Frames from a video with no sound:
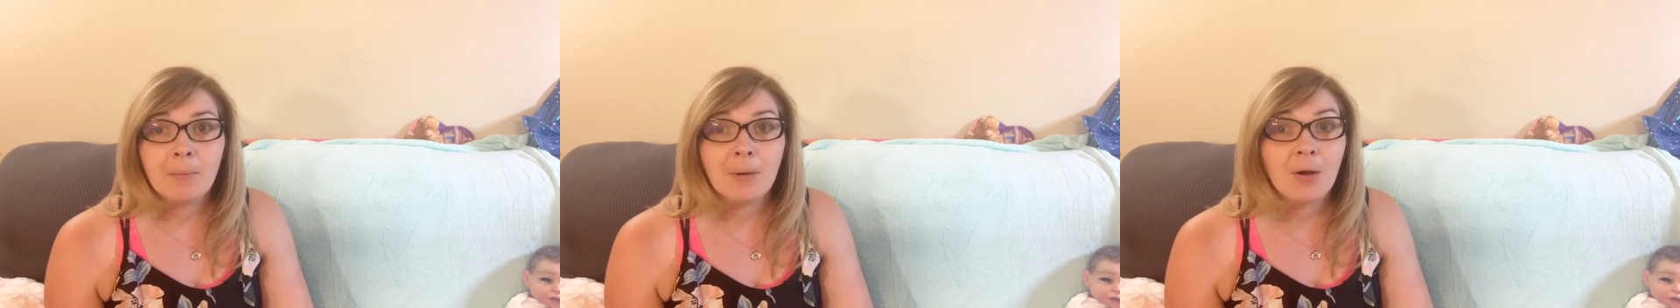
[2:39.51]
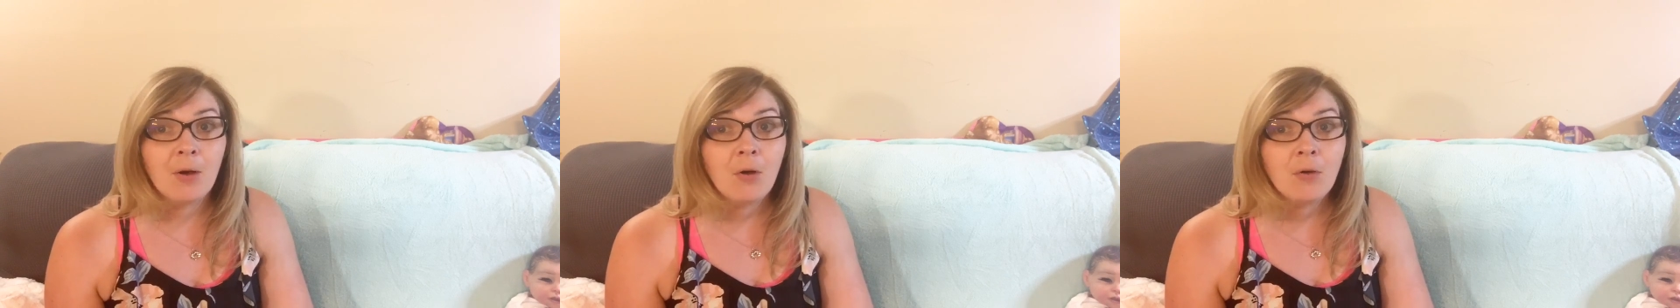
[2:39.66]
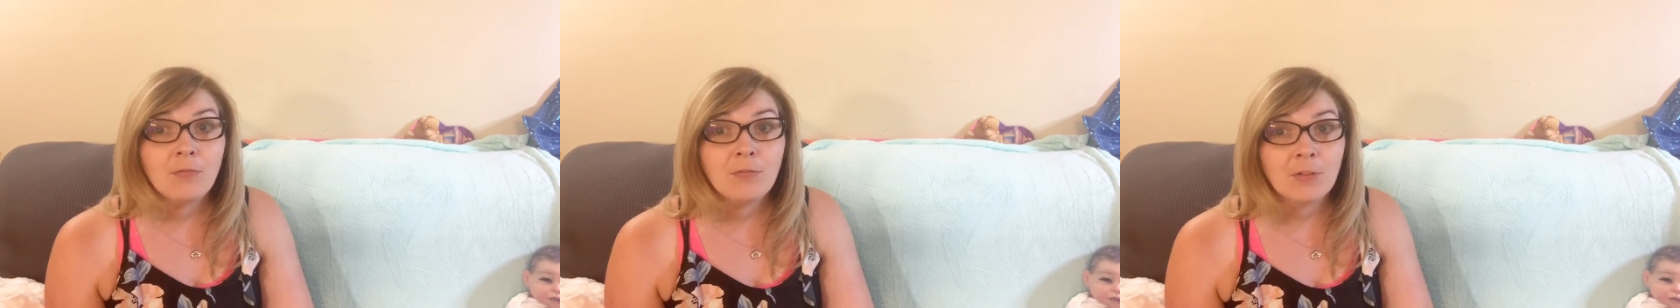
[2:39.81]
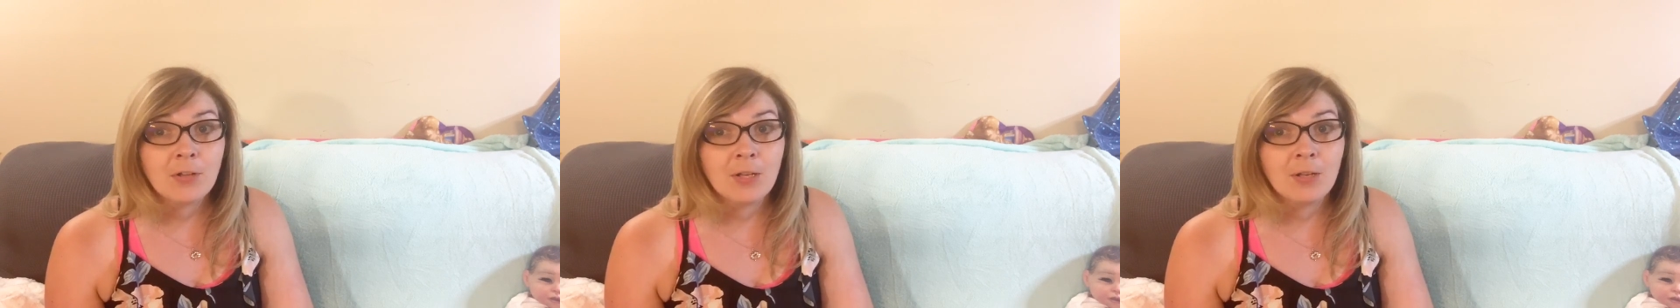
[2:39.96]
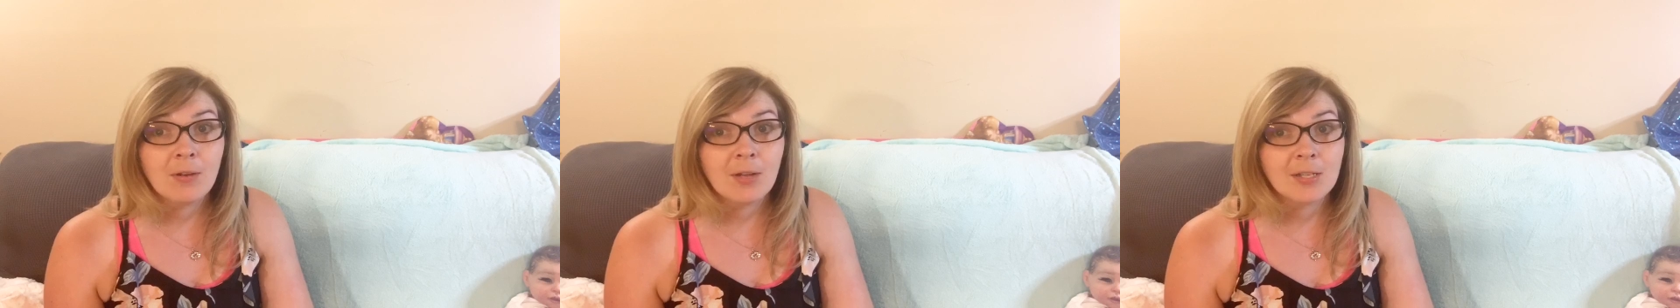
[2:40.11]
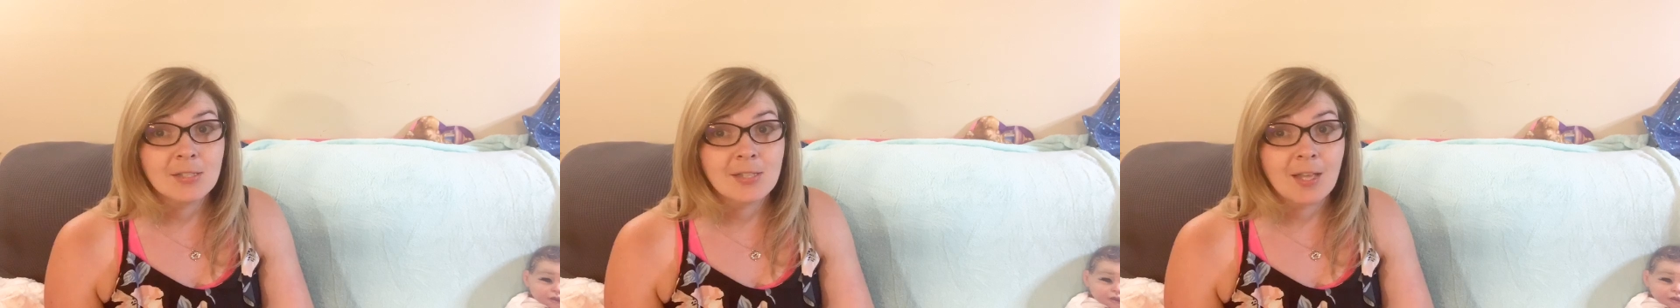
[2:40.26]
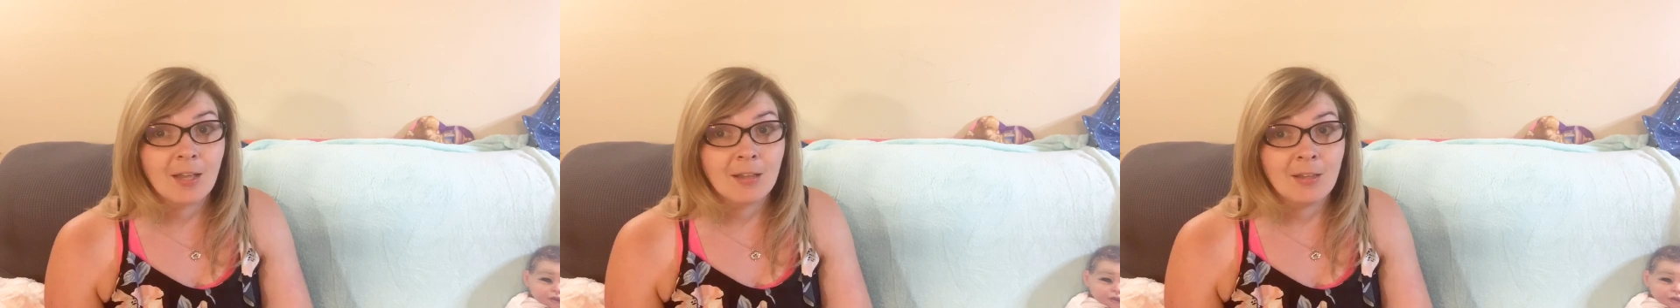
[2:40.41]
but hopefully you
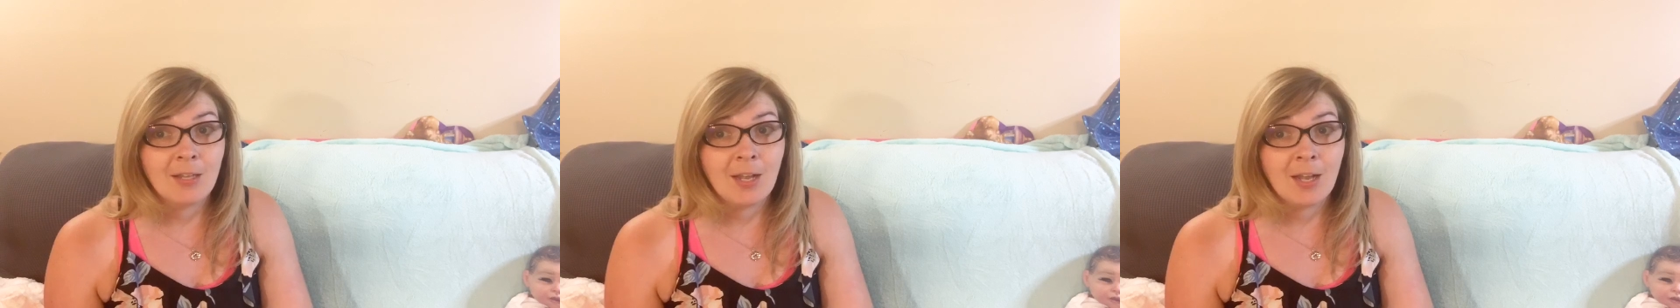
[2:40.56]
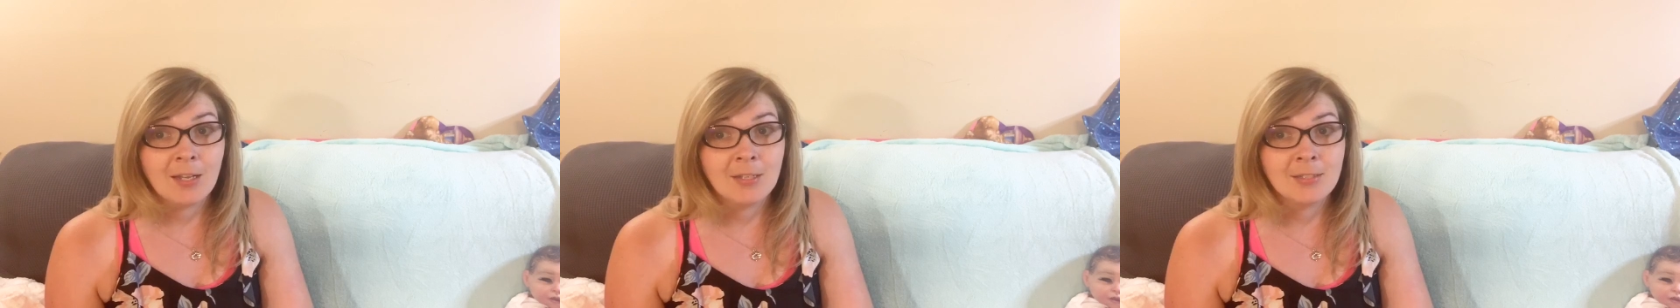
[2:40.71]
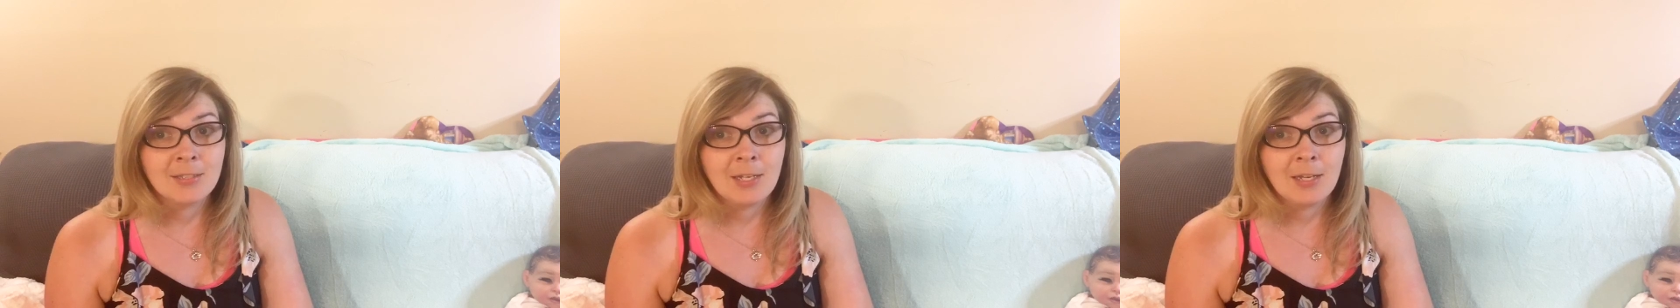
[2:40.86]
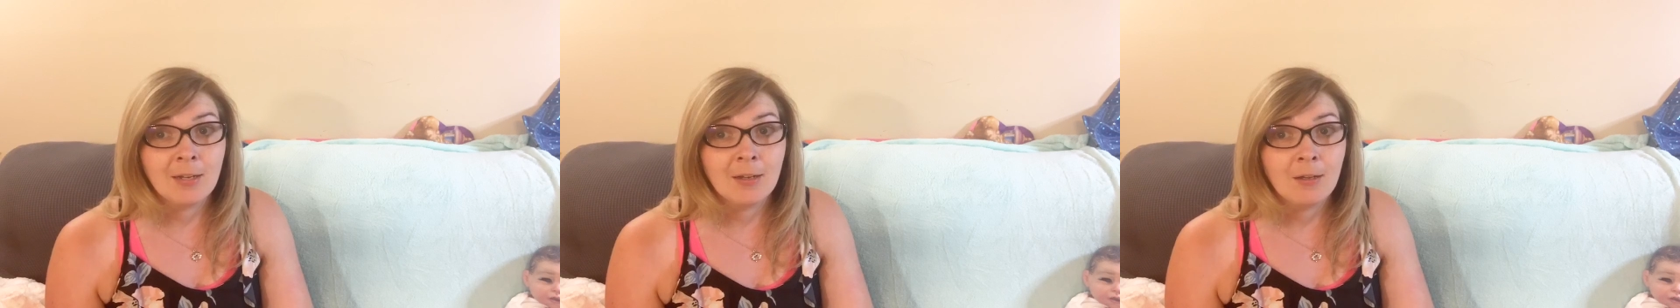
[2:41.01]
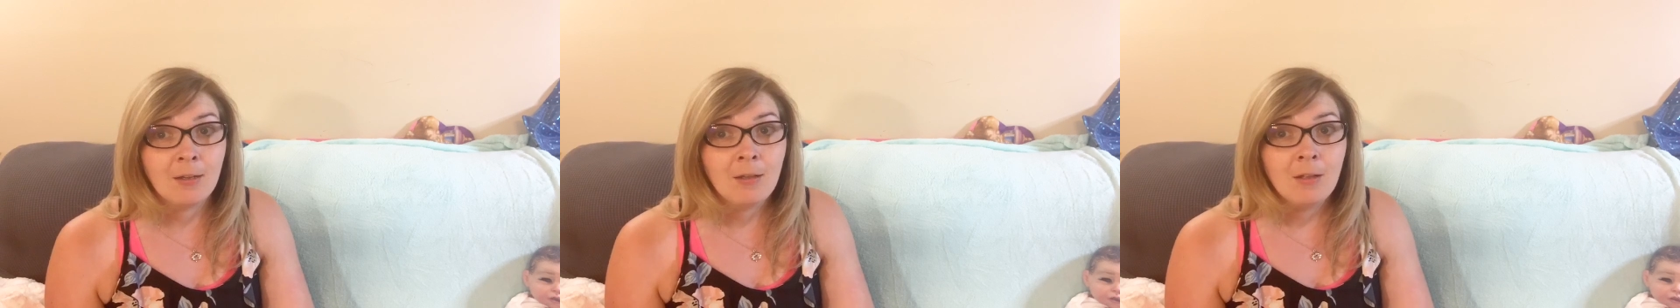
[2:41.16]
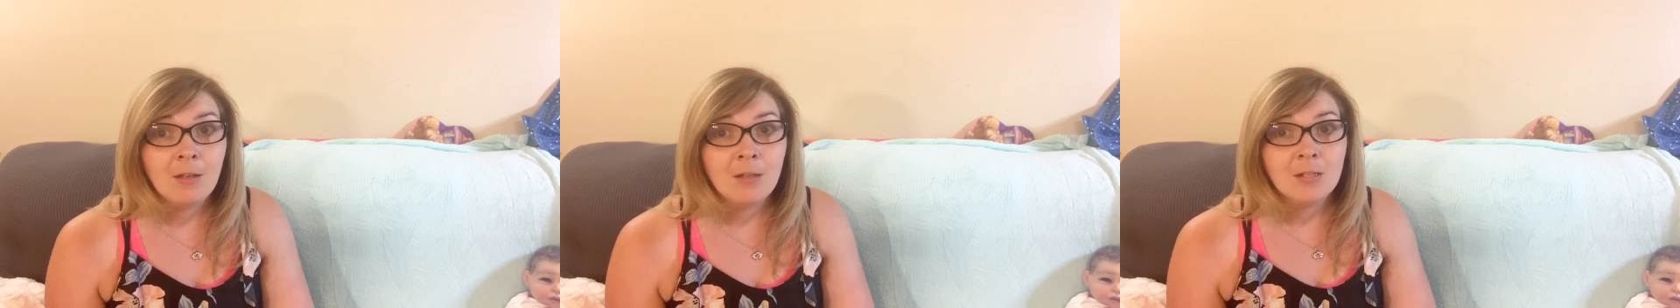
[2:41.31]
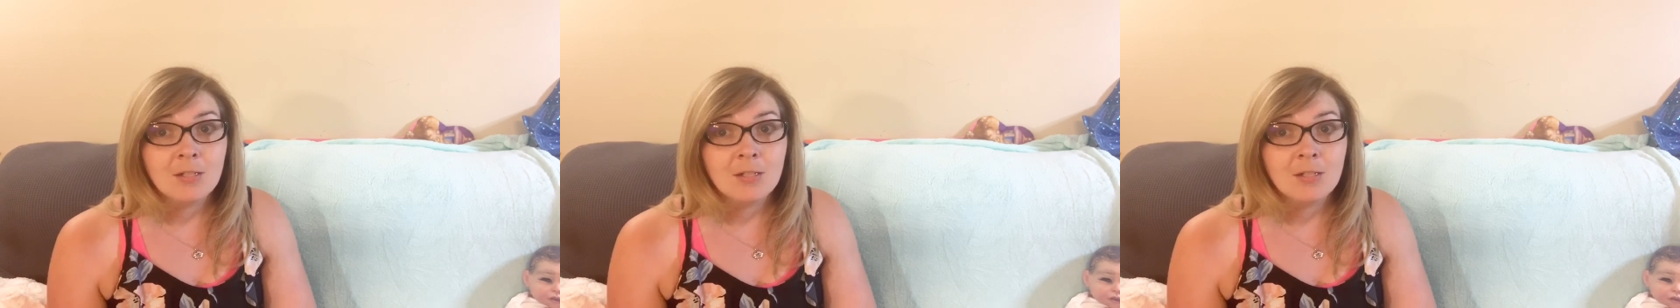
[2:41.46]
guys got the idea.